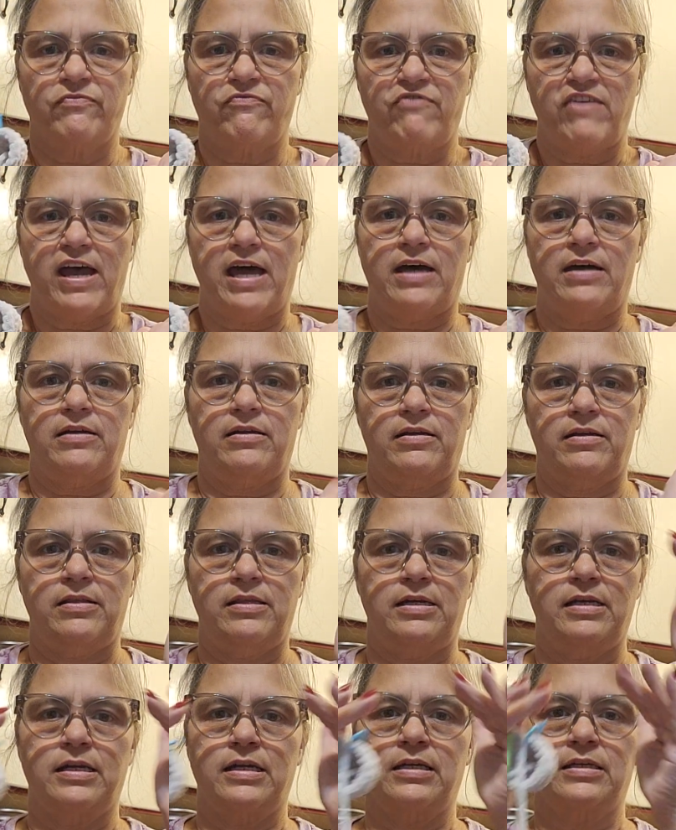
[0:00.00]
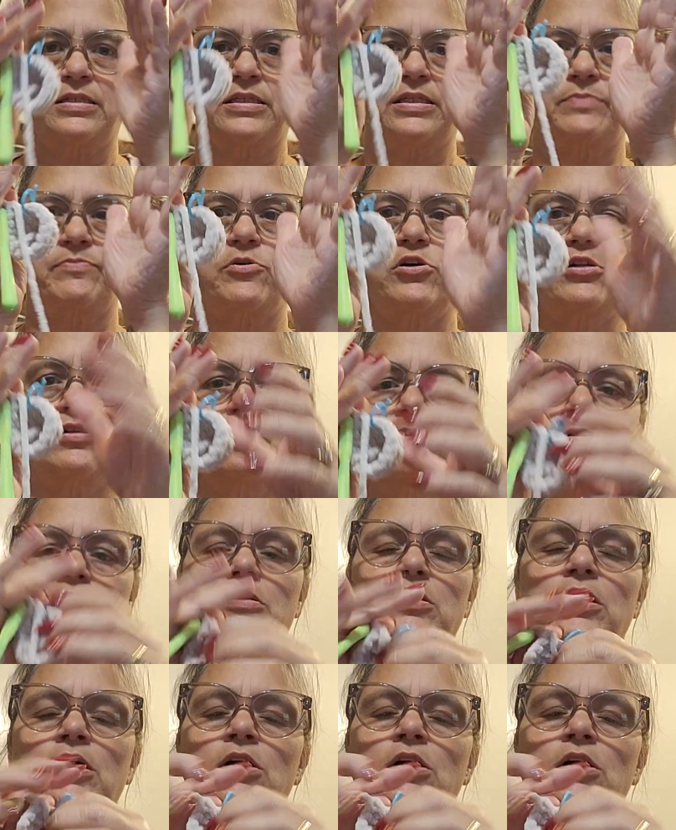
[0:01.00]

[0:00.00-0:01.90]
fat, and then it gets smaller.